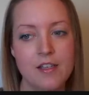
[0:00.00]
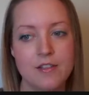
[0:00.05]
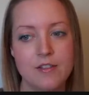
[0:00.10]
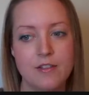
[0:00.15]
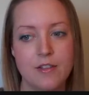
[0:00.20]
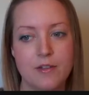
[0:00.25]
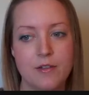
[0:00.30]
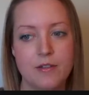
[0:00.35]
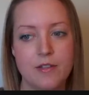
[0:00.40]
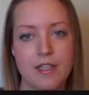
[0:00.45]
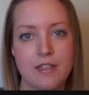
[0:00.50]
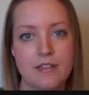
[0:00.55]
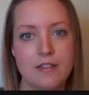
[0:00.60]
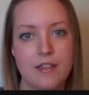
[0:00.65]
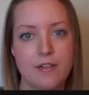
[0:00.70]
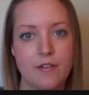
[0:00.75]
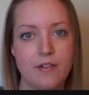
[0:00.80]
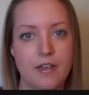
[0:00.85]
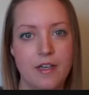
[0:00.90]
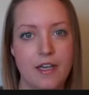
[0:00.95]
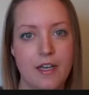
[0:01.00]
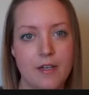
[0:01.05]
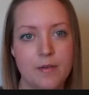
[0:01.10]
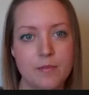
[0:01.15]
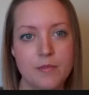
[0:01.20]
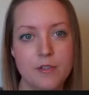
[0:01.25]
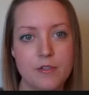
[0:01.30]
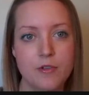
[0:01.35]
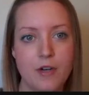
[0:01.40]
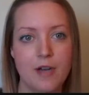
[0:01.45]
so that's definitely
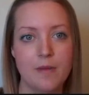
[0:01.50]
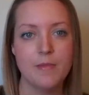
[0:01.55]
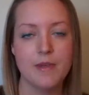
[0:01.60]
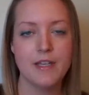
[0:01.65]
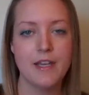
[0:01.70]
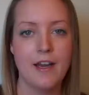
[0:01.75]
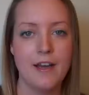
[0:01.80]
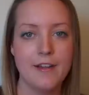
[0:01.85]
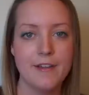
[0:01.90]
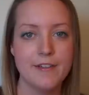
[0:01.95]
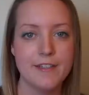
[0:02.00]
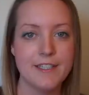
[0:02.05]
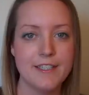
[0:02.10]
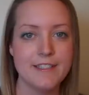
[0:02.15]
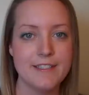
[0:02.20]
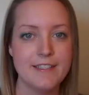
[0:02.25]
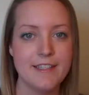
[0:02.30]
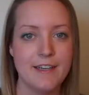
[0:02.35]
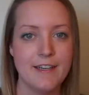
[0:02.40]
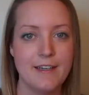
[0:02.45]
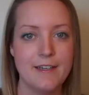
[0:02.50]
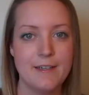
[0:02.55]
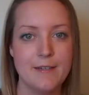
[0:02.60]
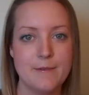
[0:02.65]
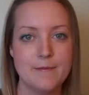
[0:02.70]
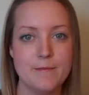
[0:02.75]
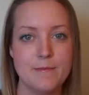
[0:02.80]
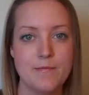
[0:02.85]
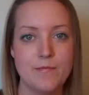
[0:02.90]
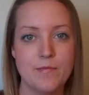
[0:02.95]
helped to drop my calories
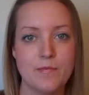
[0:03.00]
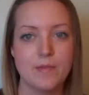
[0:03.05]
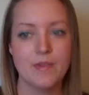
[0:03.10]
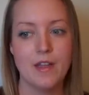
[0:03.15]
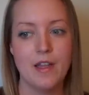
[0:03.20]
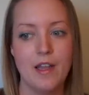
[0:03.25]
um,